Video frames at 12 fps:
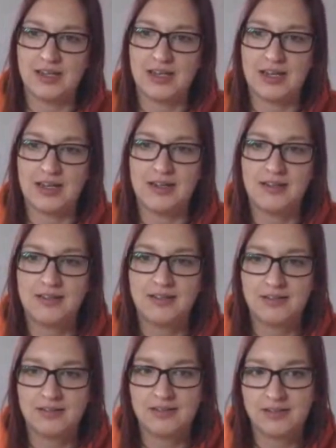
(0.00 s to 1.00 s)
K.
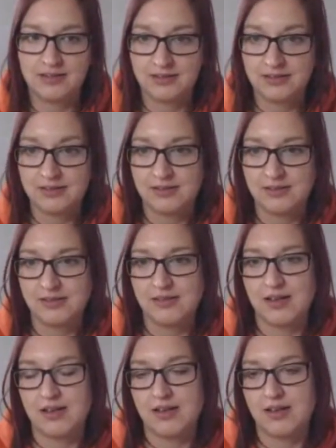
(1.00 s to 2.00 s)

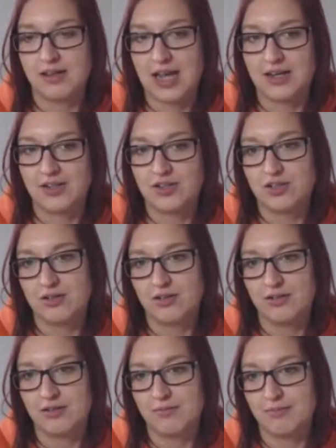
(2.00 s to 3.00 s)
Massive, cash.
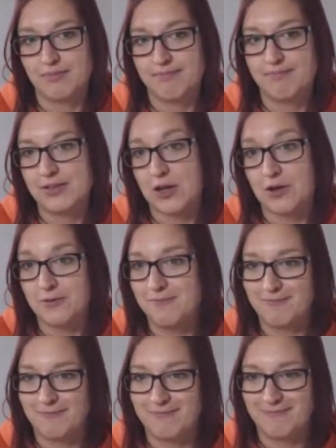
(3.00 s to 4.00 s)
Yeah. So
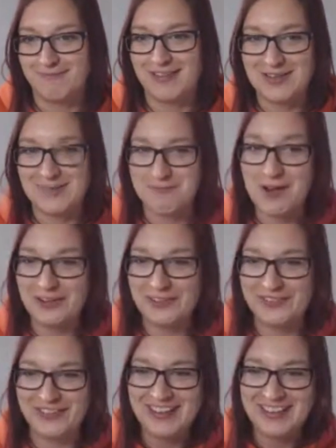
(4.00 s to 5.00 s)
it's
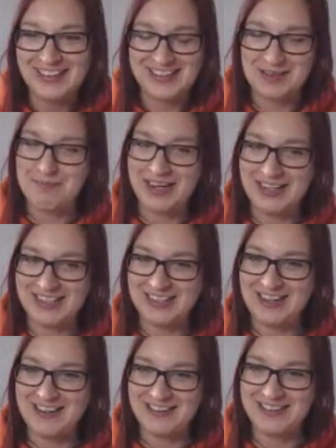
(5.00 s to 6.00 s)
worth, it's a pain in the
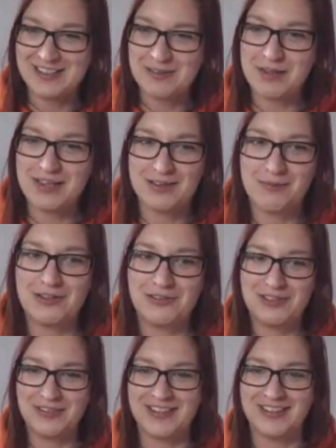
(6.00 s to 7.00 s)
ass, but it's worth
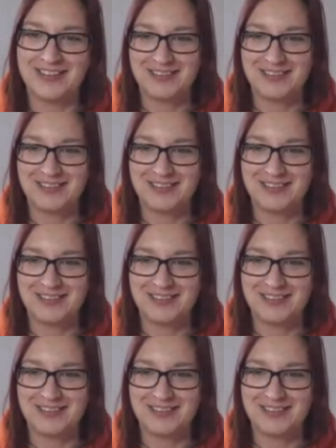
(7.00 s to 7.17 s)
doing.